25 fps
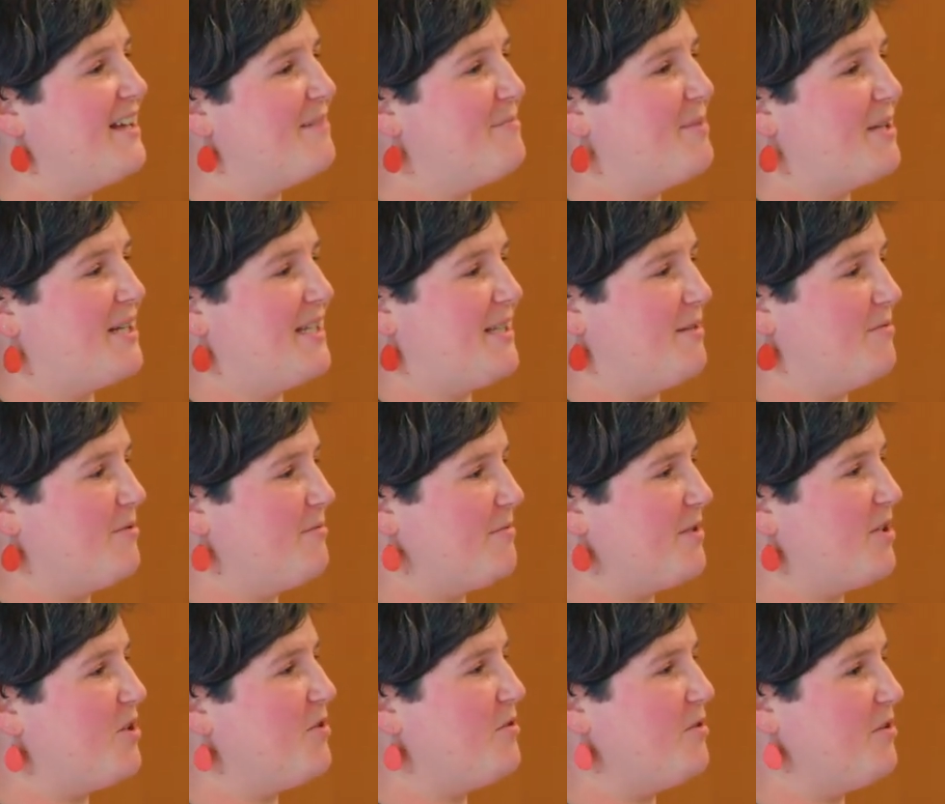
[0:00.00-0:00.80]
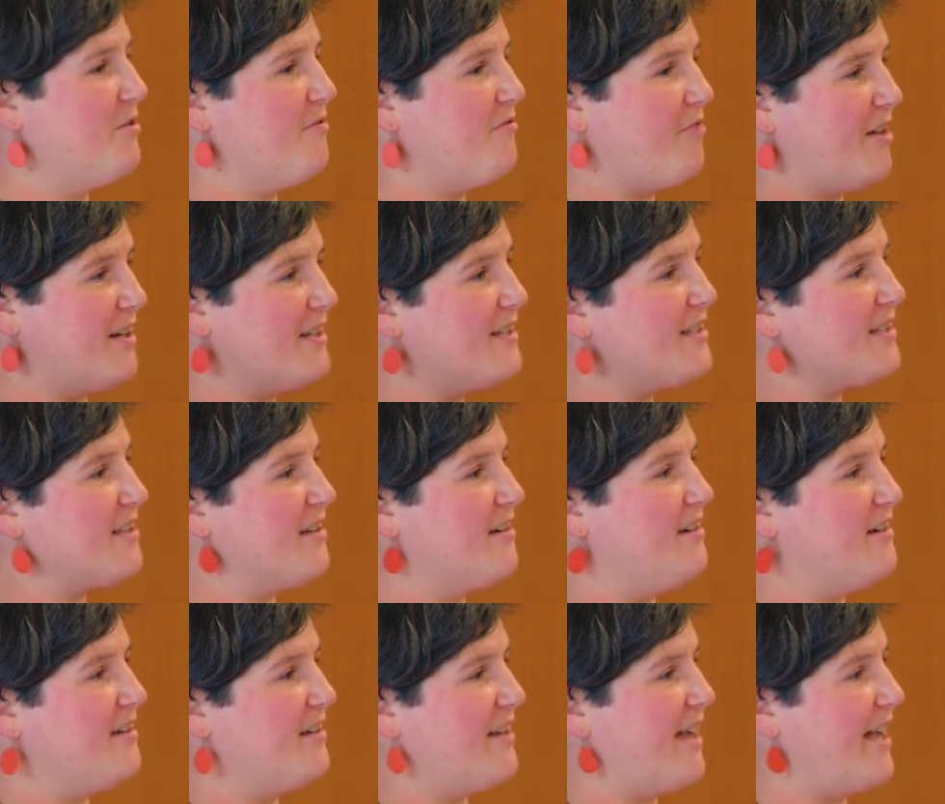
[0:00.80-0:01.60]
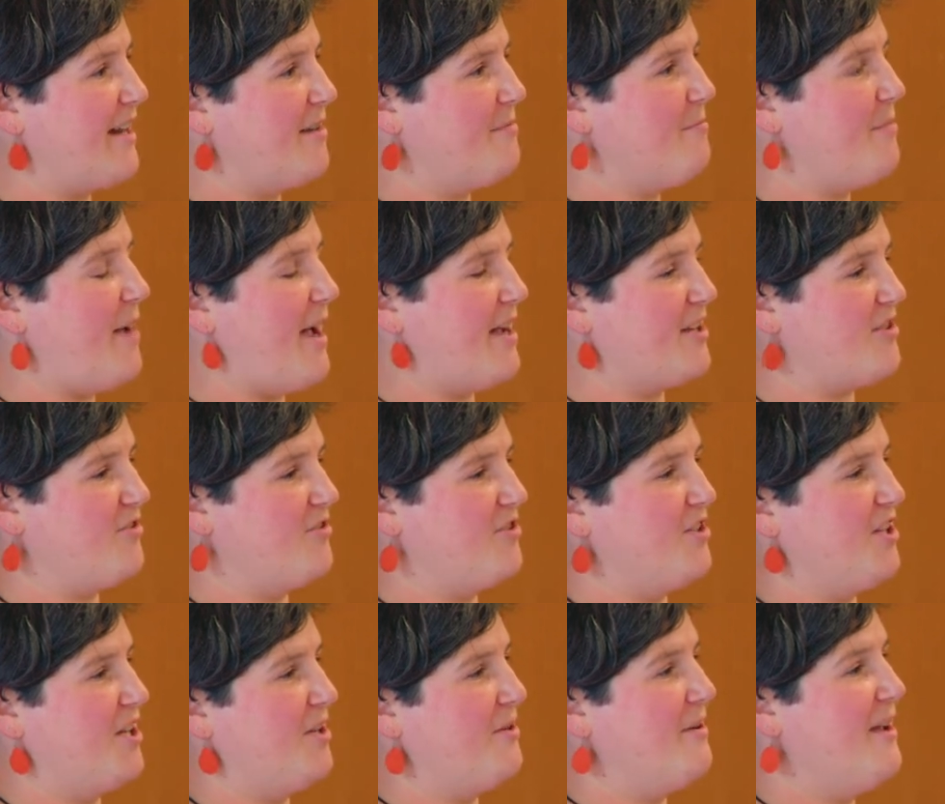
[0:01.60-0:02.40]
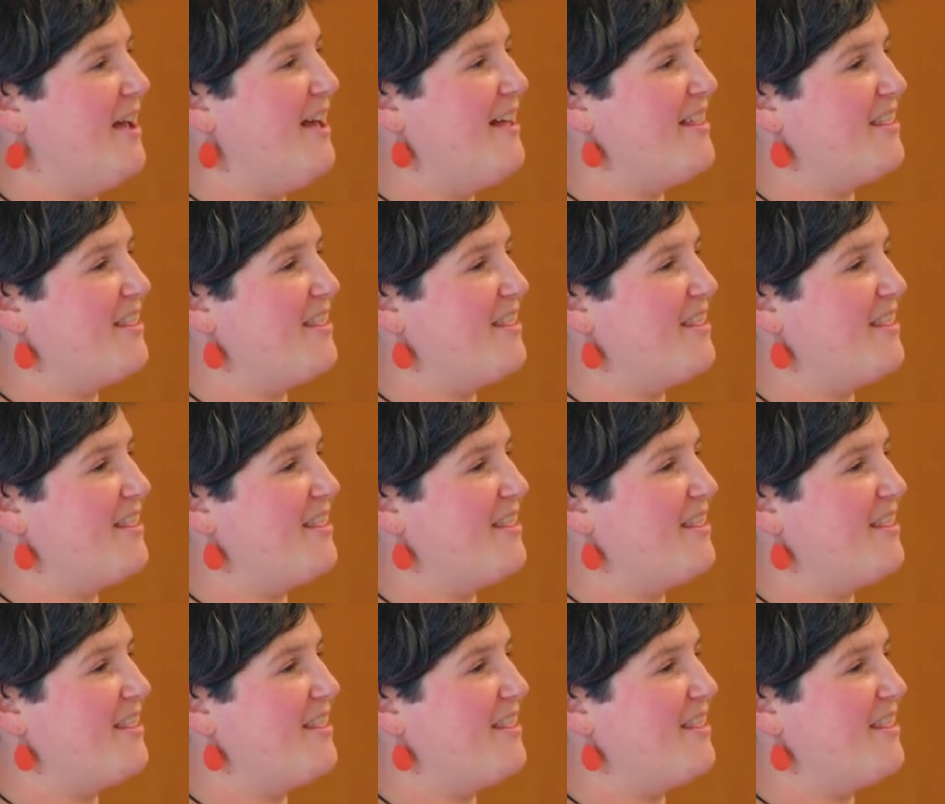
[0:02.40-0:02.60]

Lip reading: Because sometimes who your friends are can impact on you.